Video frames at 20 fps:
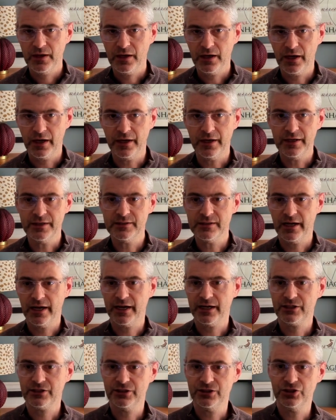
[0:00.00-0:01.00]
and is it
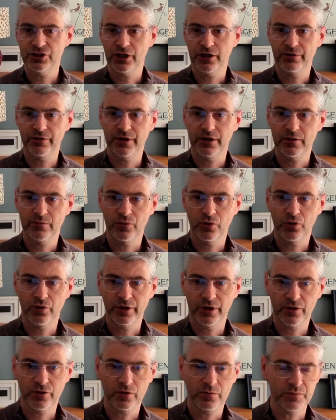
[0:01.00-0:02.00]
actually generating more
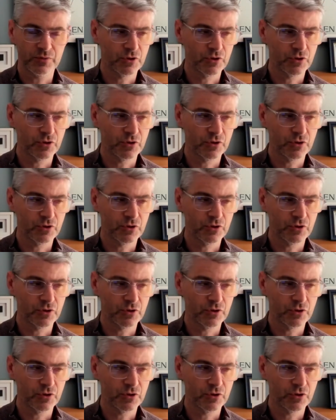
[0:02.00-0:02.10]
income?